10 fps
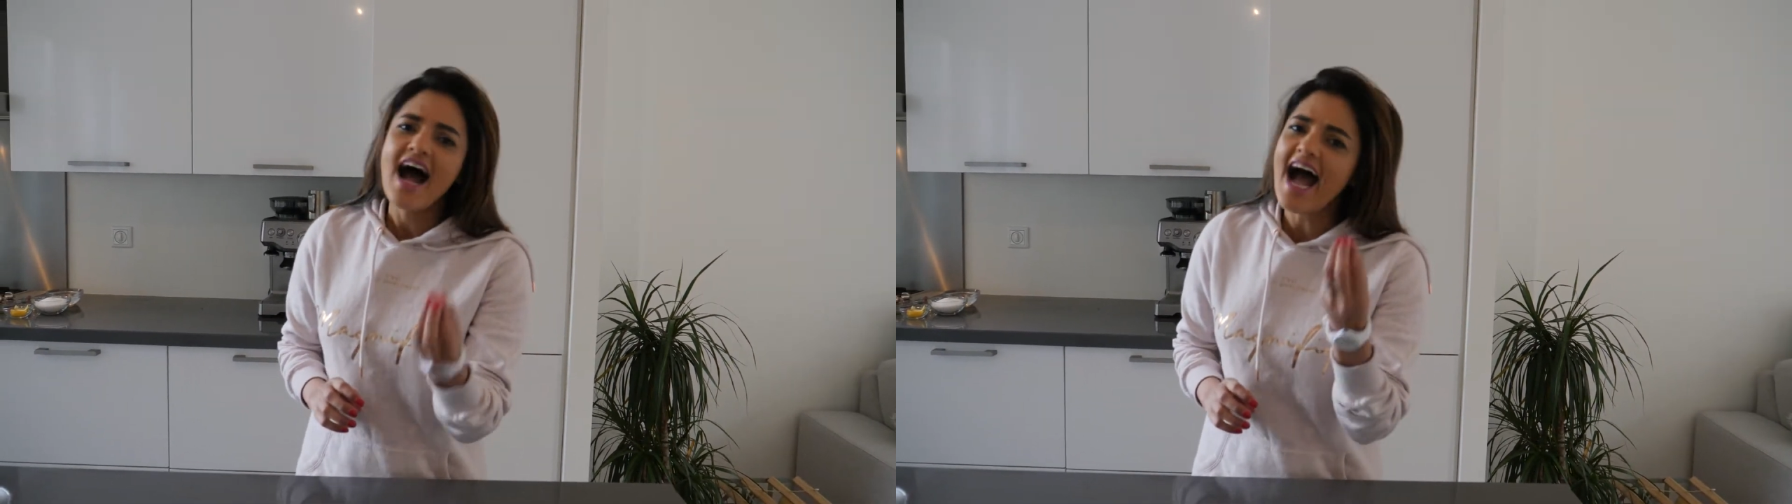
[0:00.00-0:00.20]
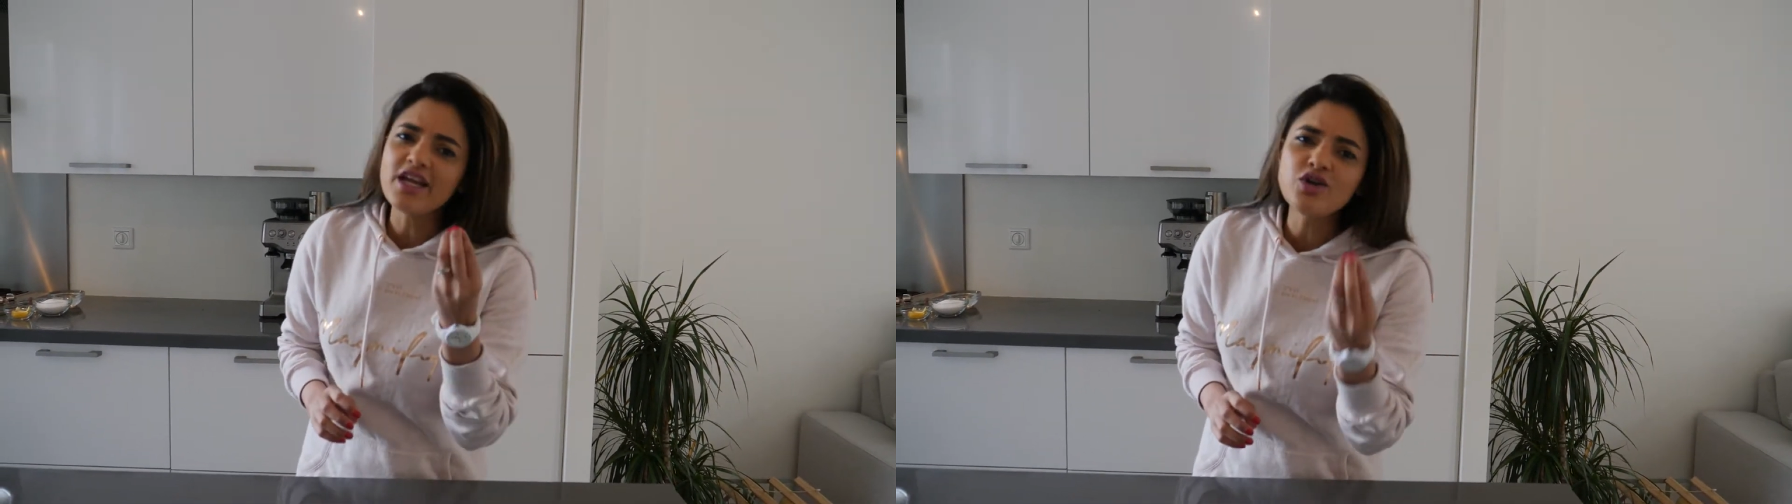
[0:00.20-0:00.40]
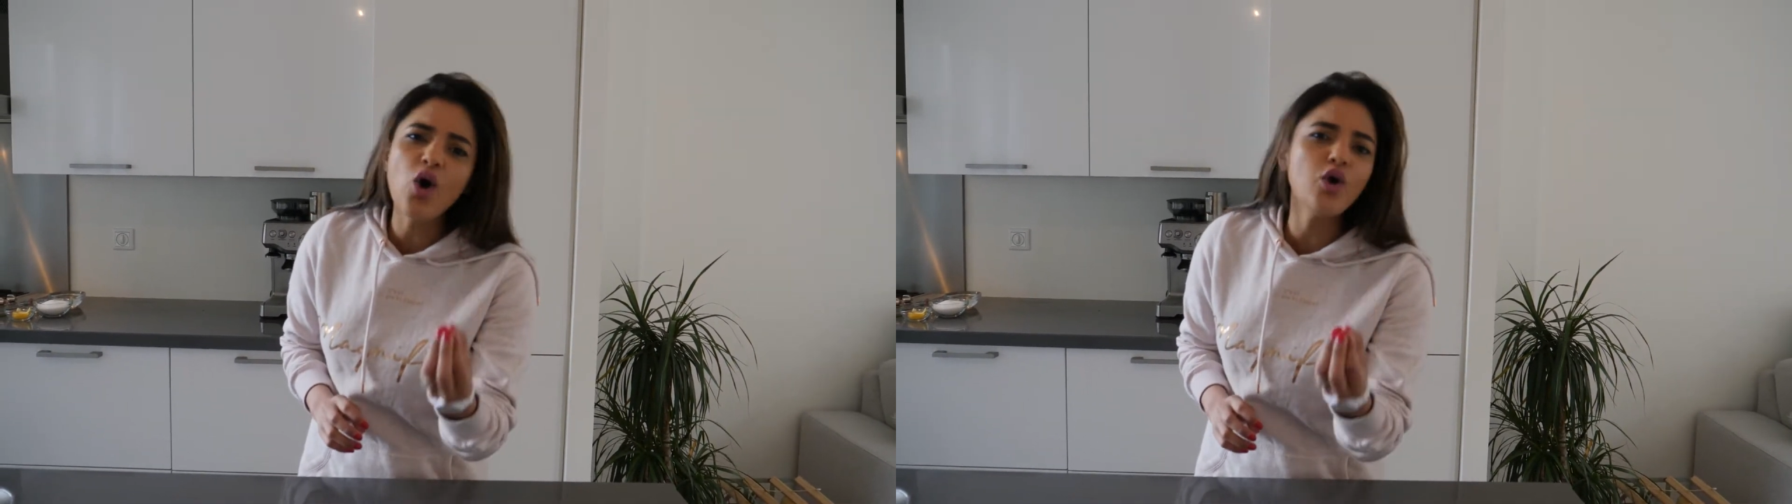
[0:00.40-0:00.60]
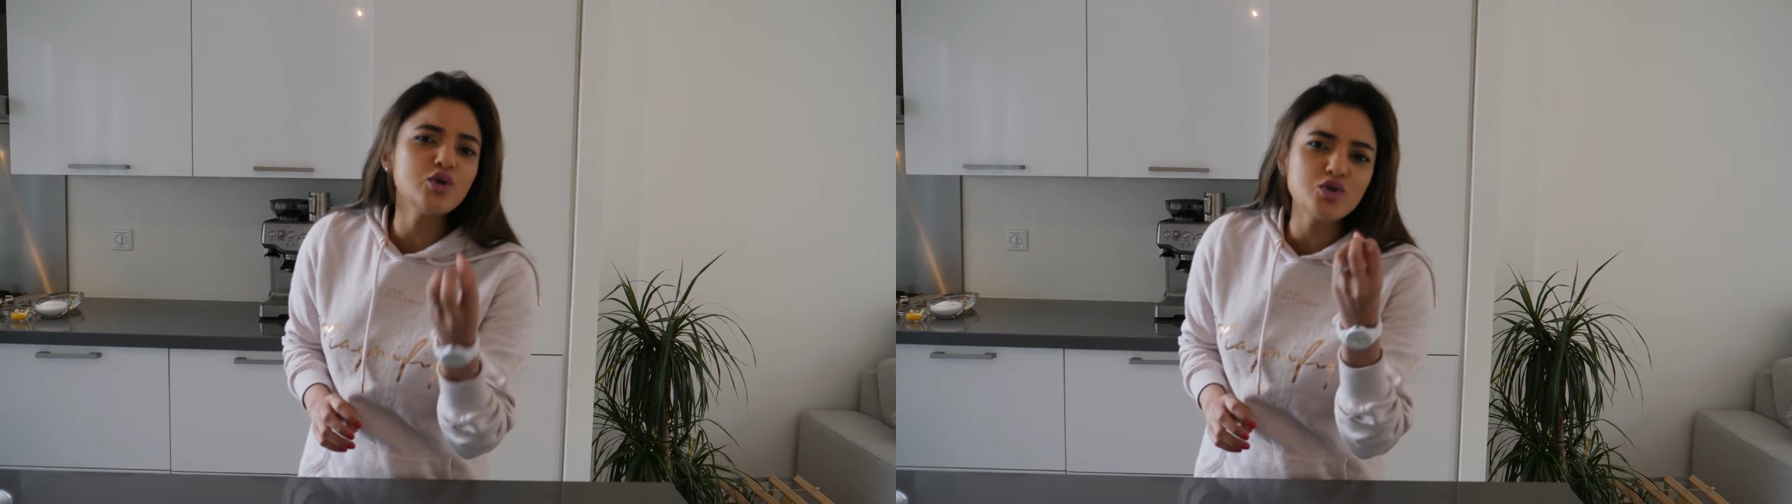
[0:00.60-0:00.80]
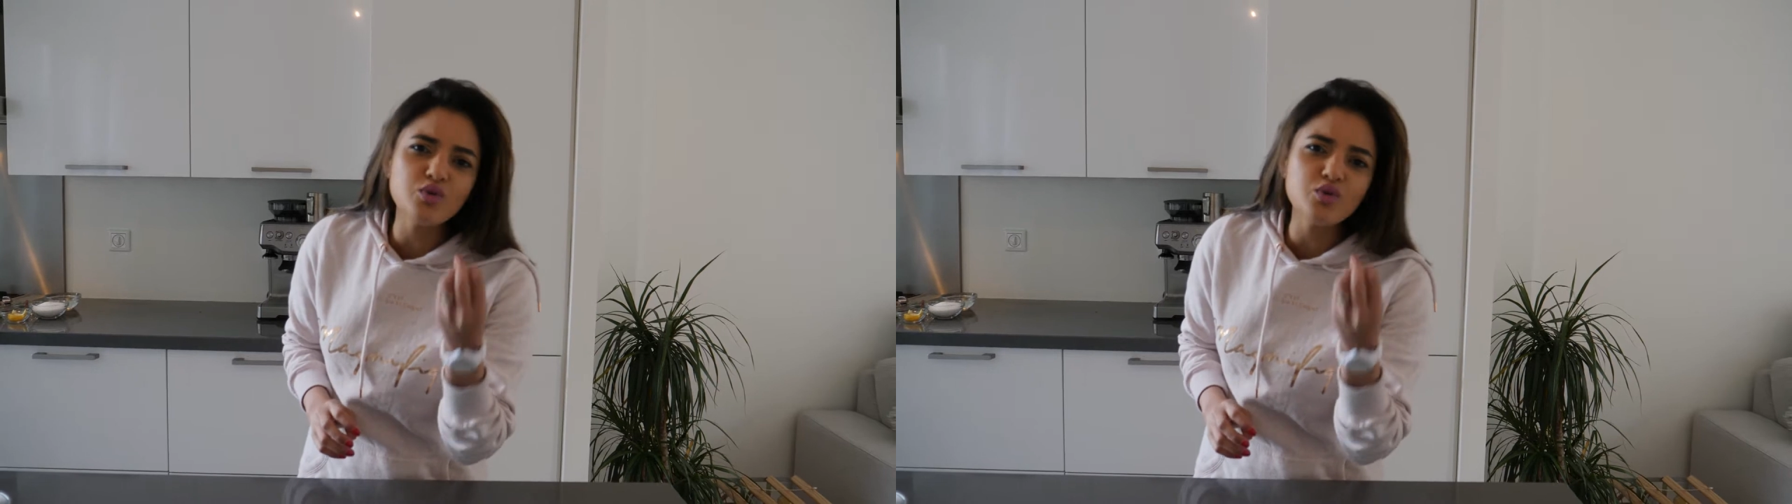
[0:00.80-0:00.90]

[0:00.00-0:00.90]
I know you're